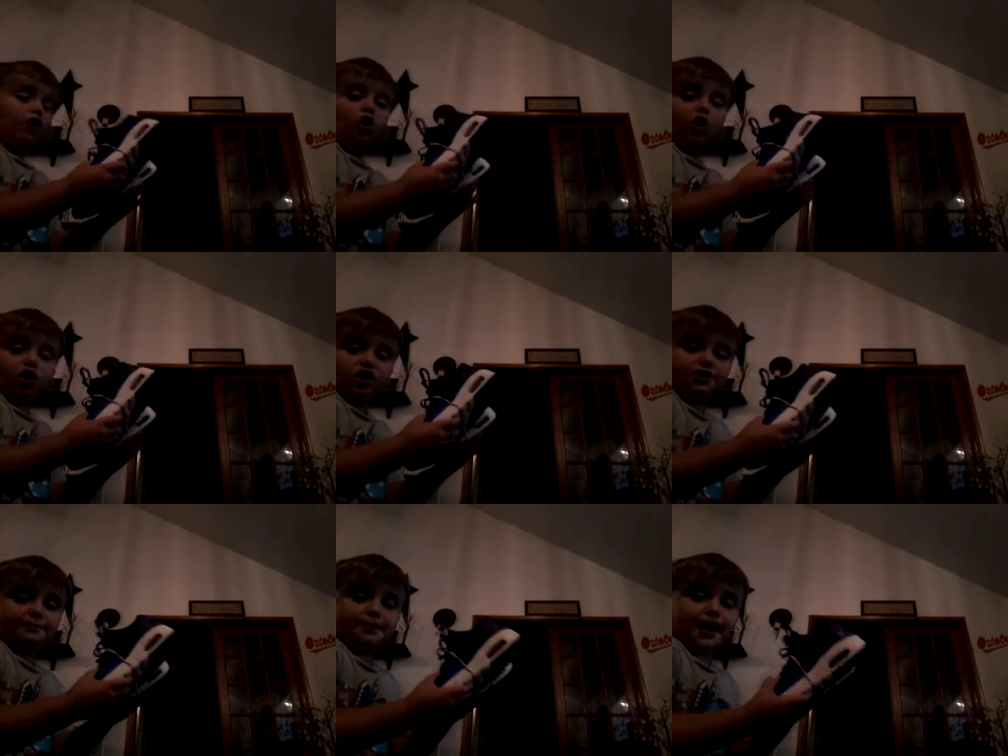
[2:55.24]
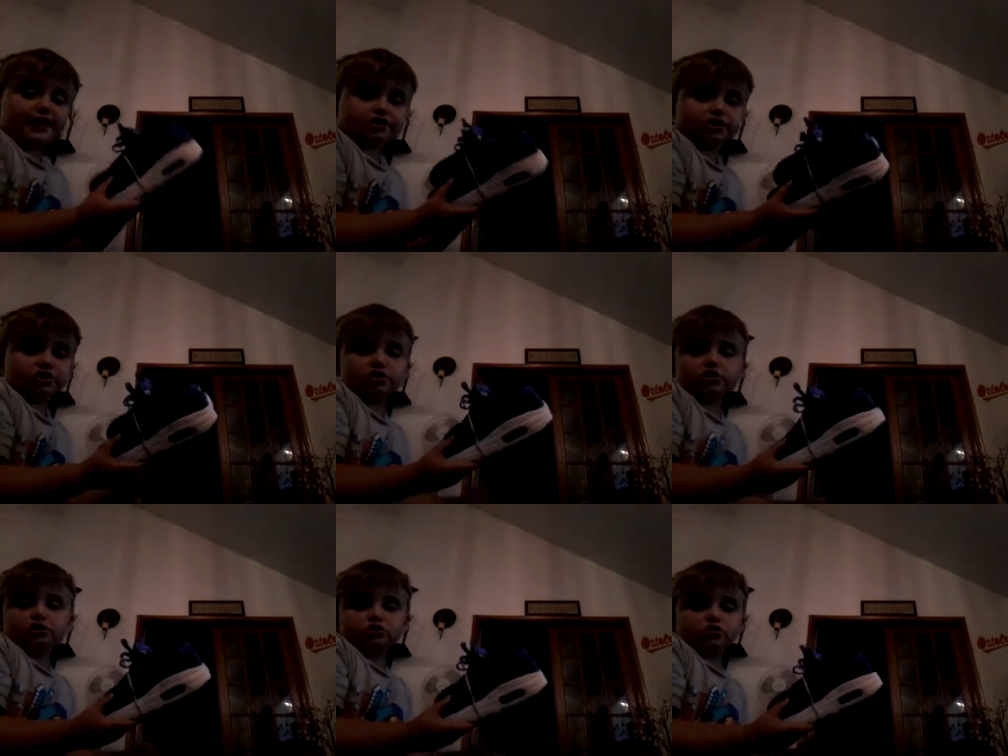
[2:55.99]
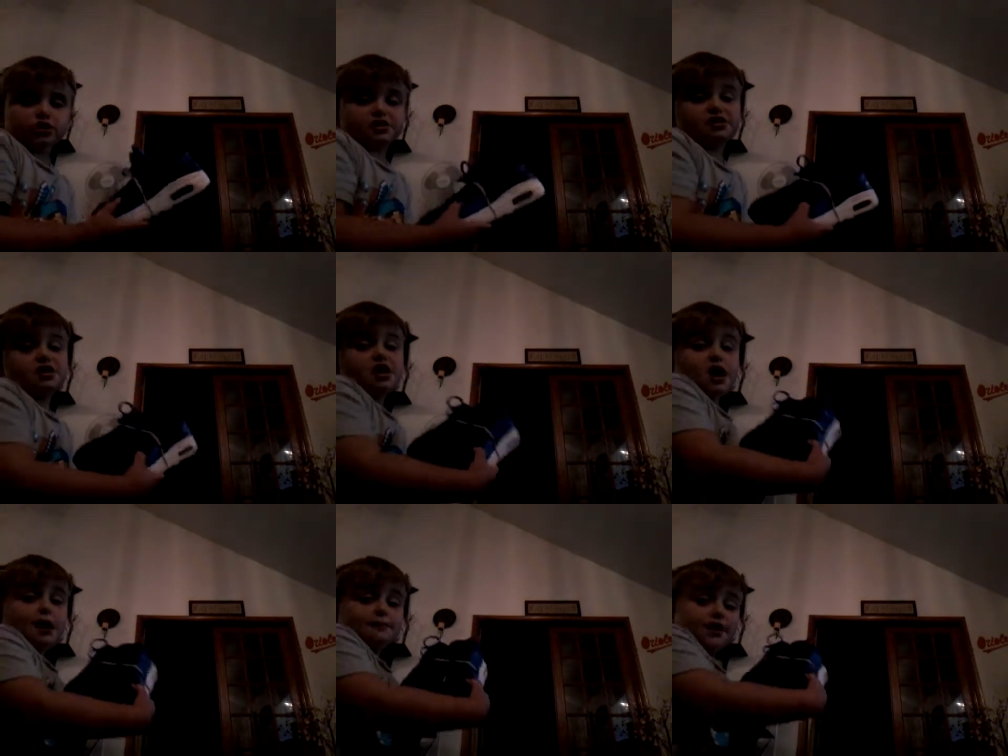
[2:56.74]
hard magic trick.
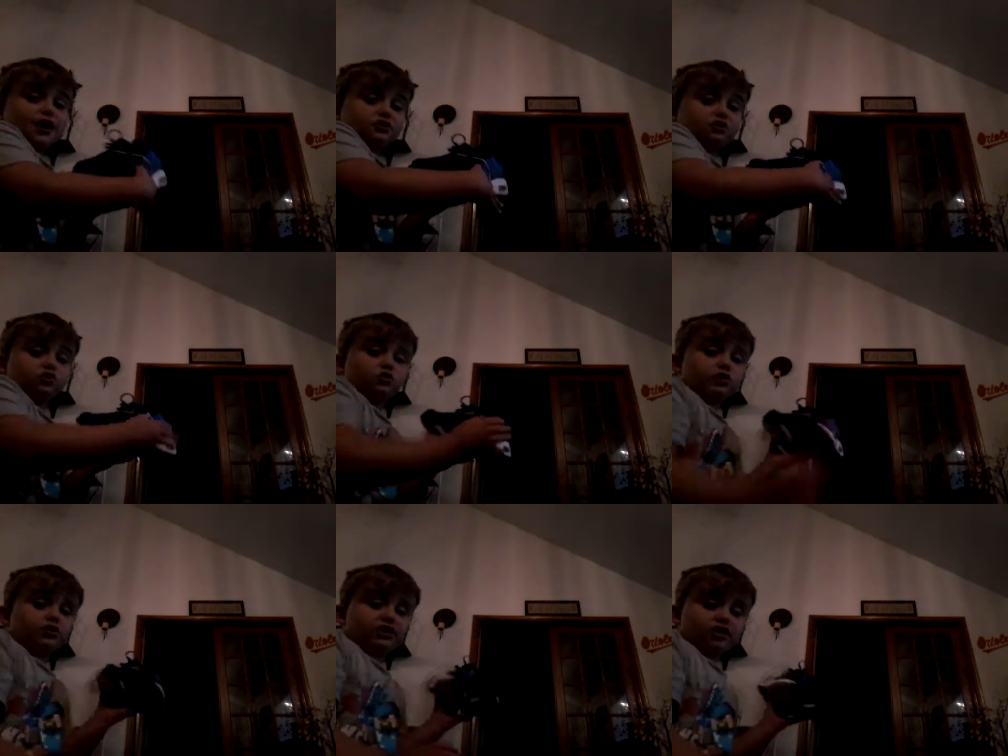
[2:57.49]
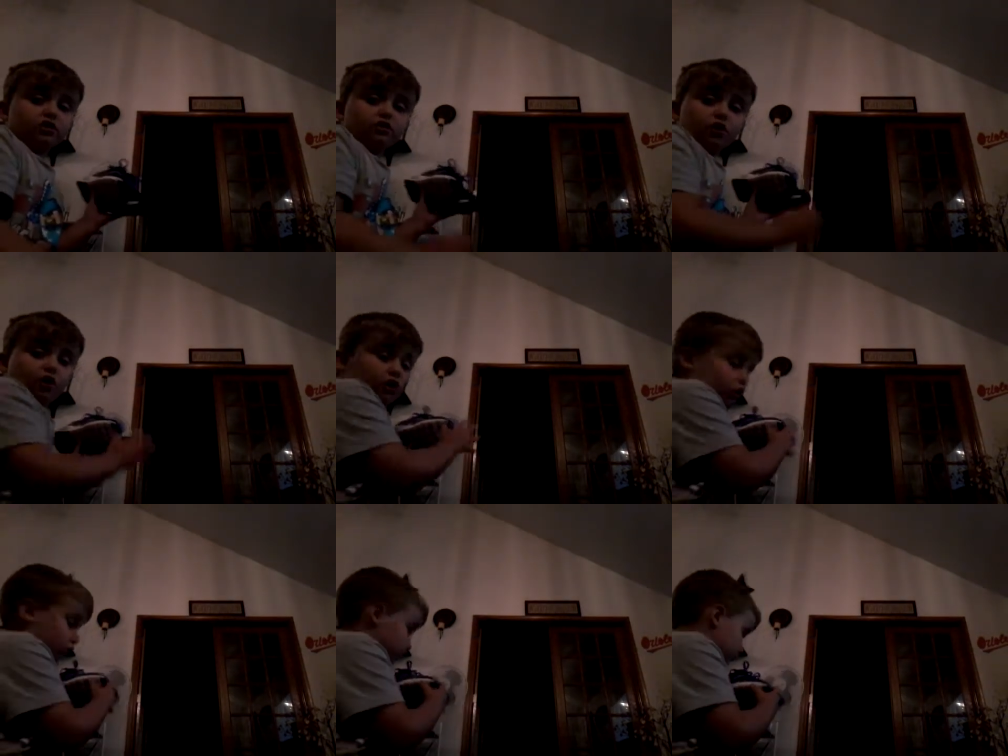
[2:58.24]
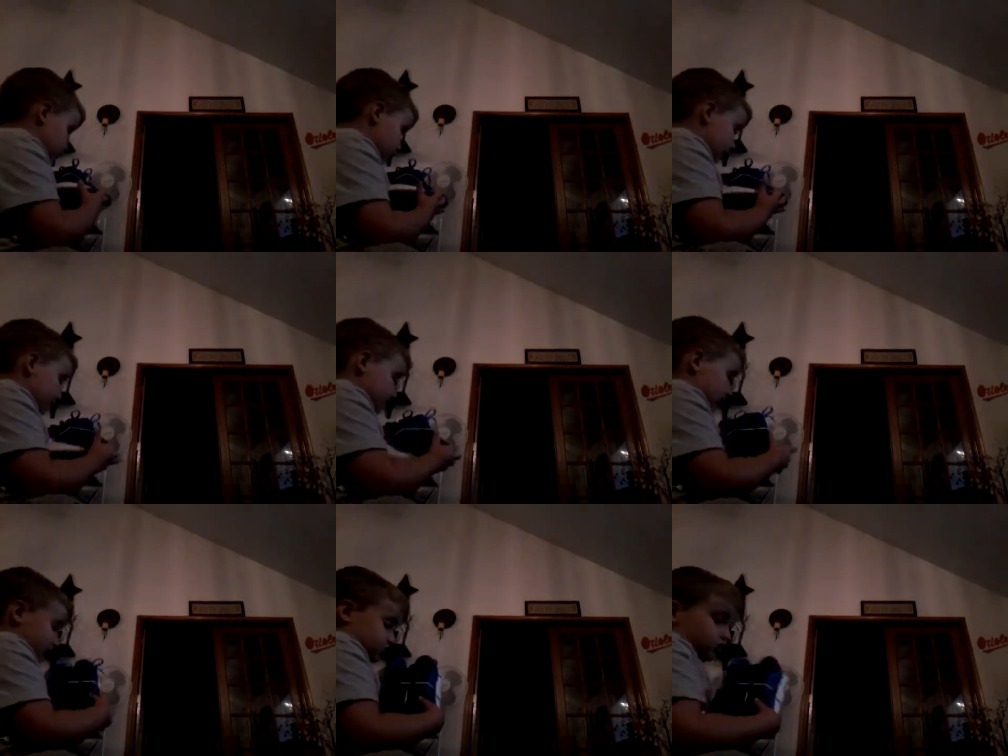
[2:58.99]
I'm not doing it the hard I'm not